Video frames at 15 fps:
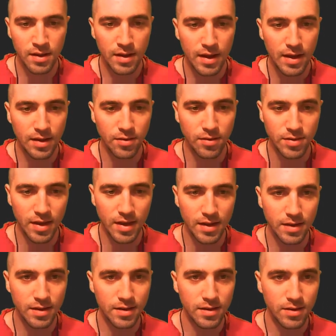equals
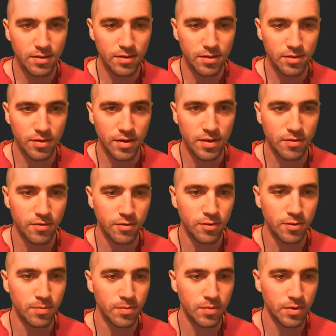anchor dot
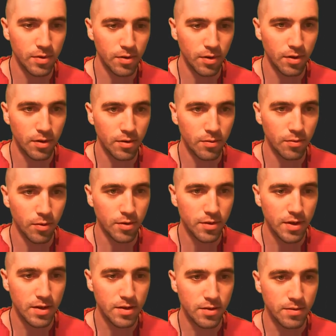transform dot
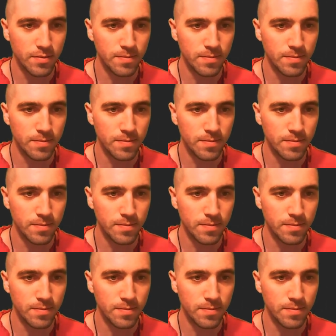rotation.